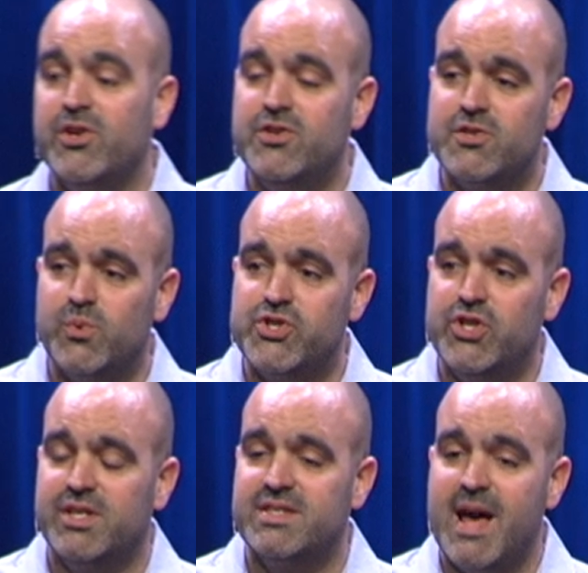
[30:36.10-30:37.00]
you just wish
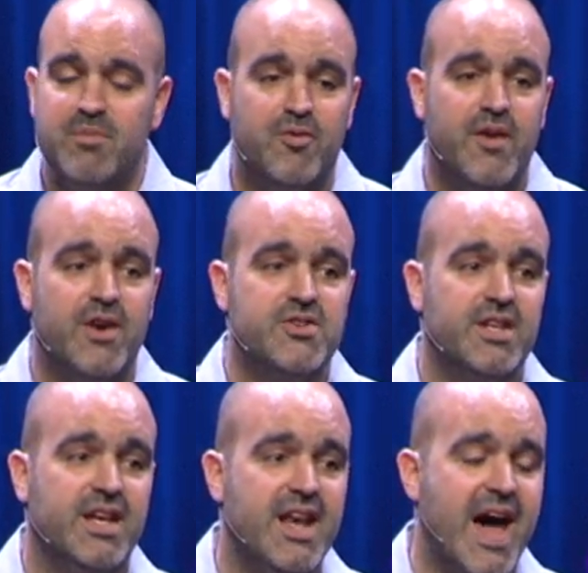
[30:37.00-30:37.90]
you could snap your fingers
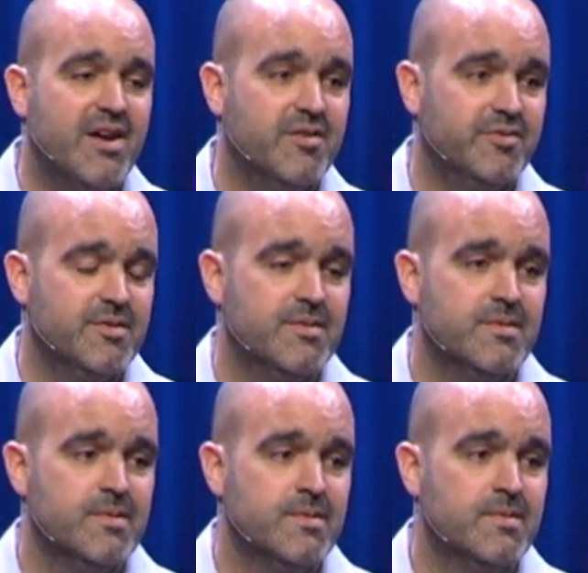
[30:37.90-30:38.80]
and get out of,
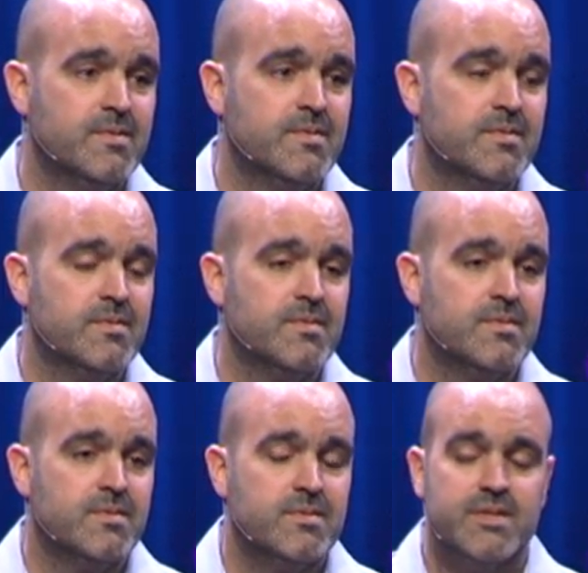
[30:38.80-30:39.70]

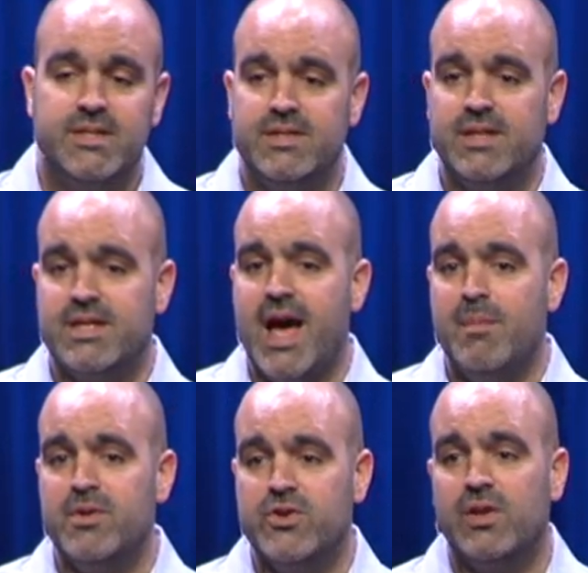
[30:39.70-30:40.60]
this is a
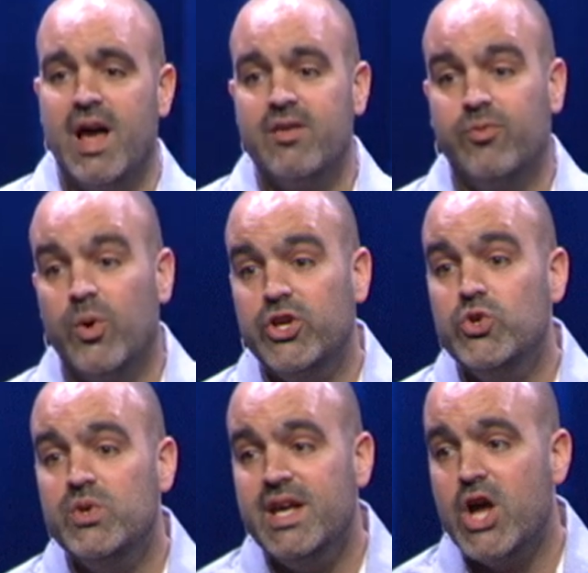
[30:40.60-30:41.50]
time in your life where
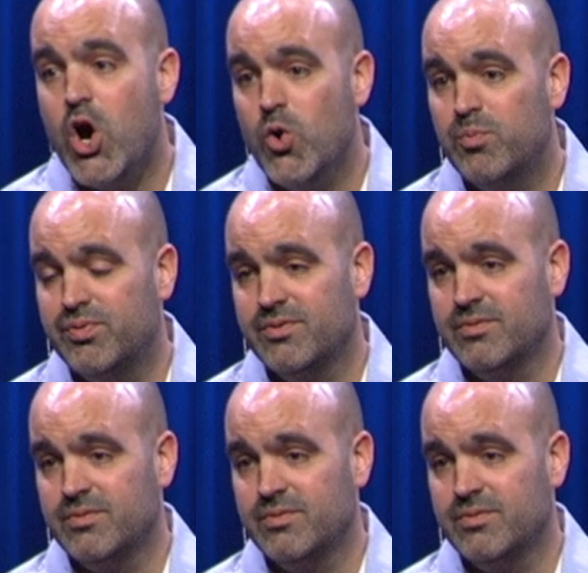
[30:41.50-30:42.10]
you need hope.